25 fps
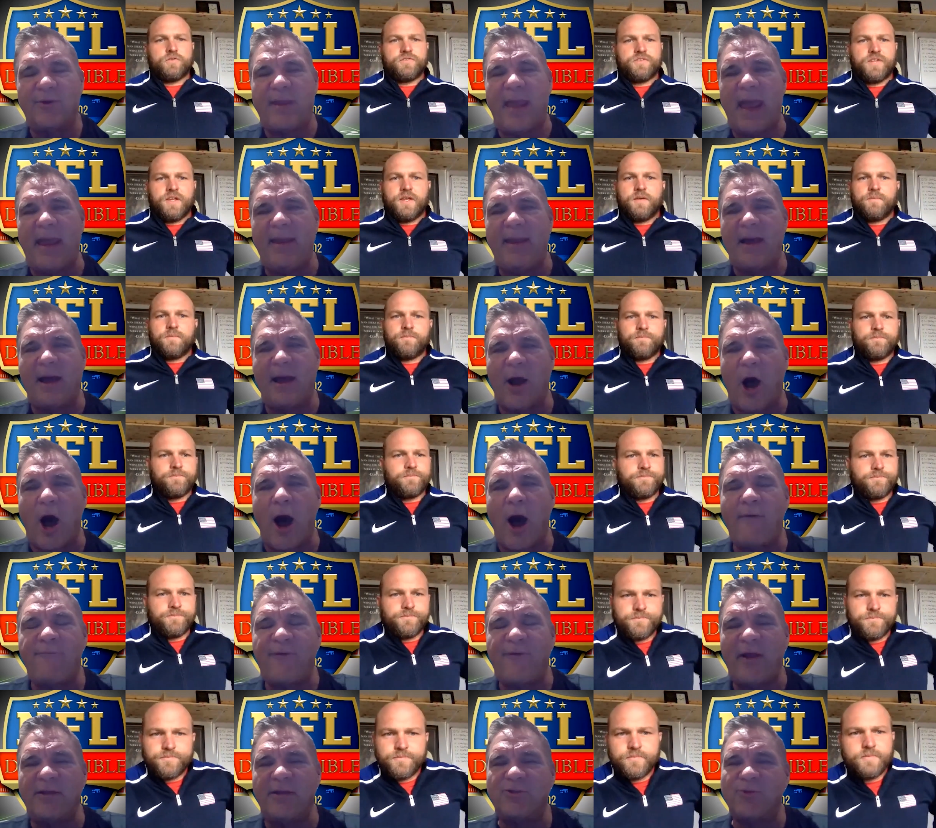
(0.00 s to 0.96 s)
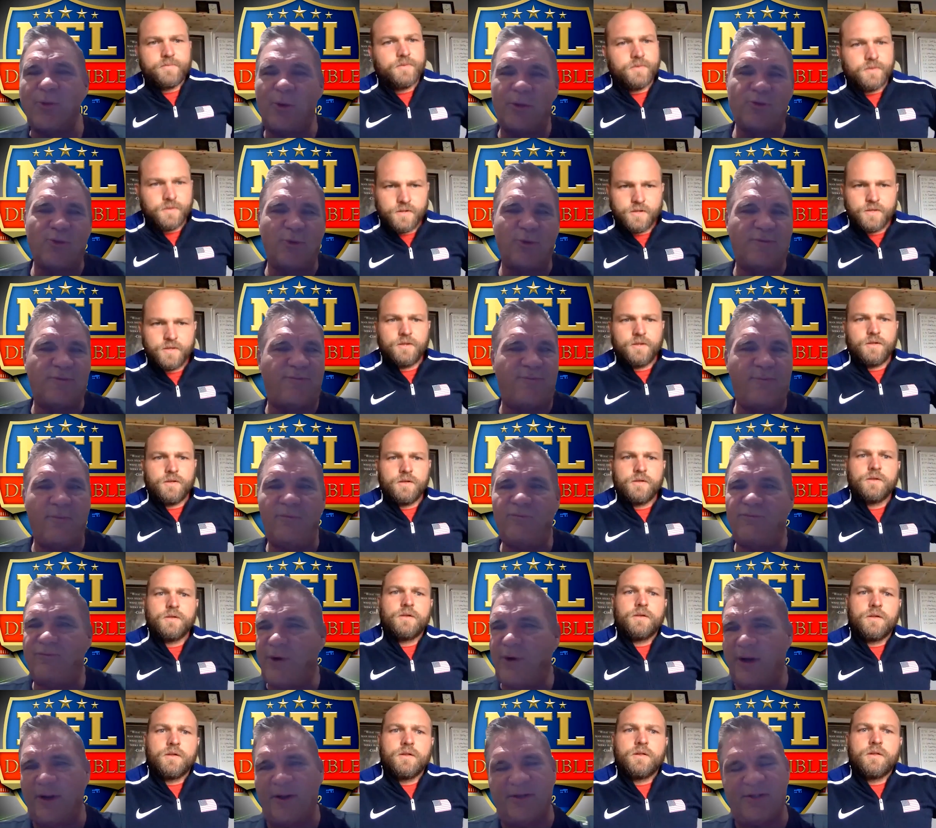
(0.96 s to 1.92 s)
Speaker 1: K-gun offense, which was
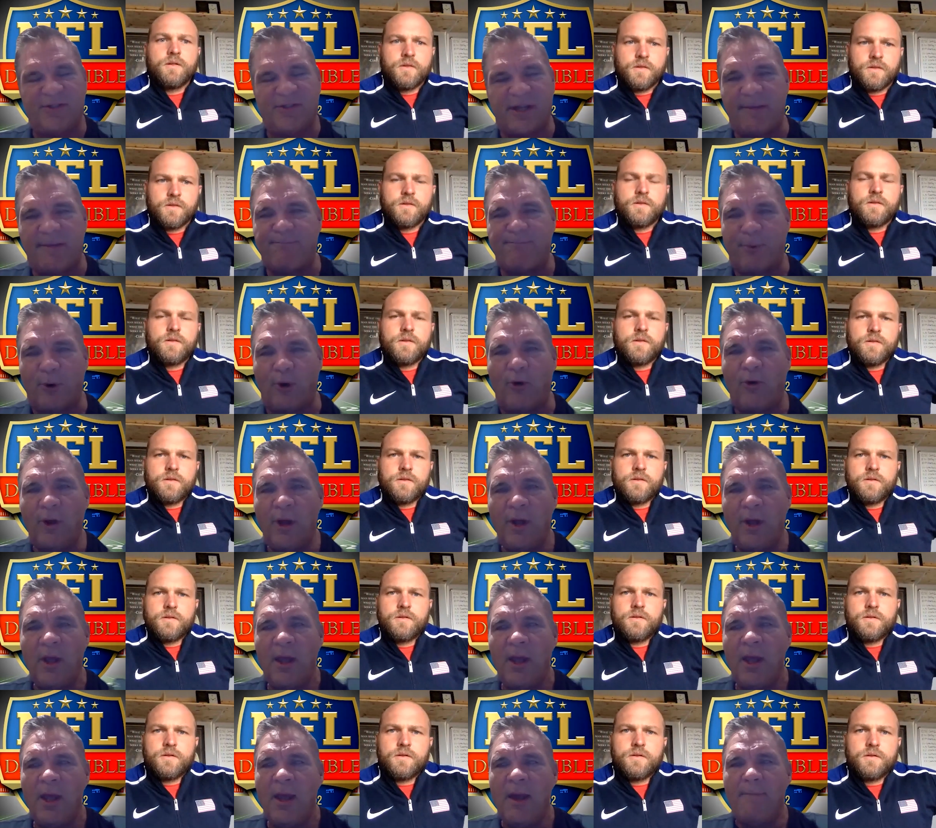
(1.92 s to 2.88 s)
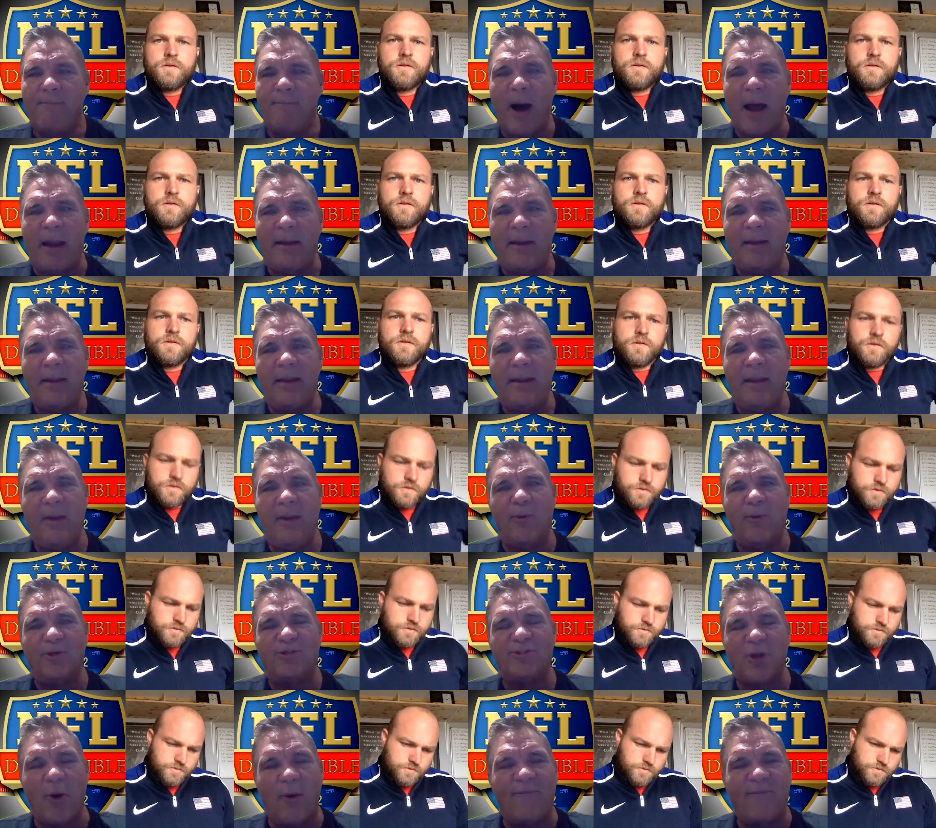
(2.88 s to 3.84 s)
really simple. But it
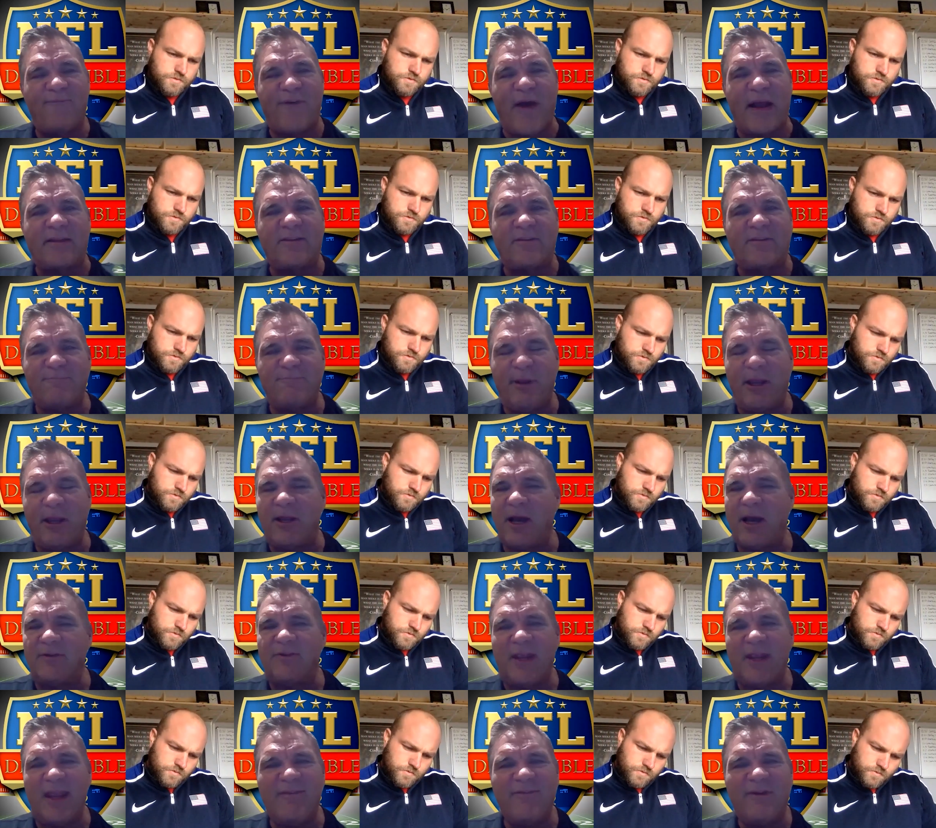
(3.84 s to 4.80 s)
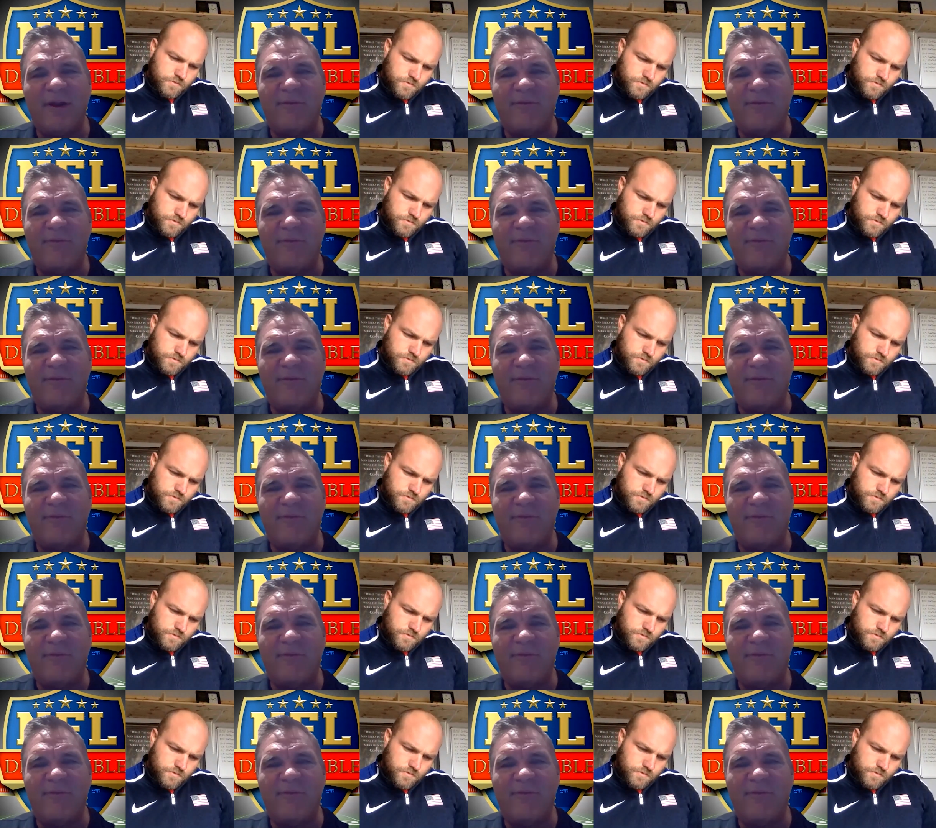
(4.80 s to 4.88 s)
was so effective because even